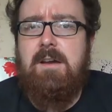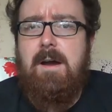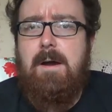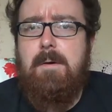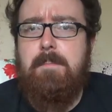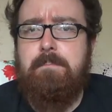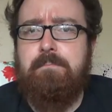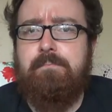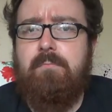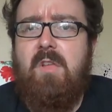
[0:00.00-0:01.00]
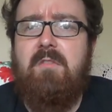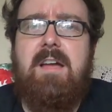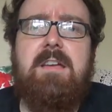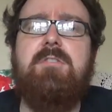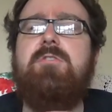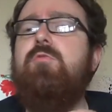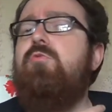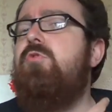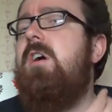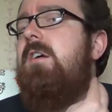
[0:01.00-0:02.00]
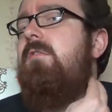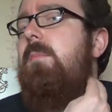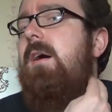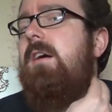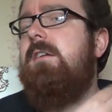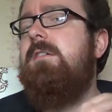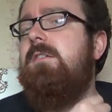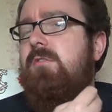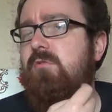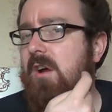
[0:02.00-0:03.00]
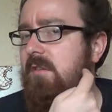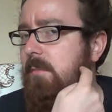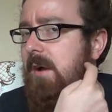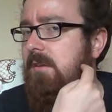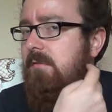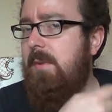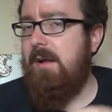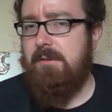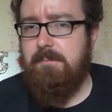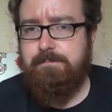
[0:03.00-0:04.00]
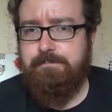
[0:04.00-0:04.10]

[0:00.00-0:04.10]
That hits you right at the back, of the palate,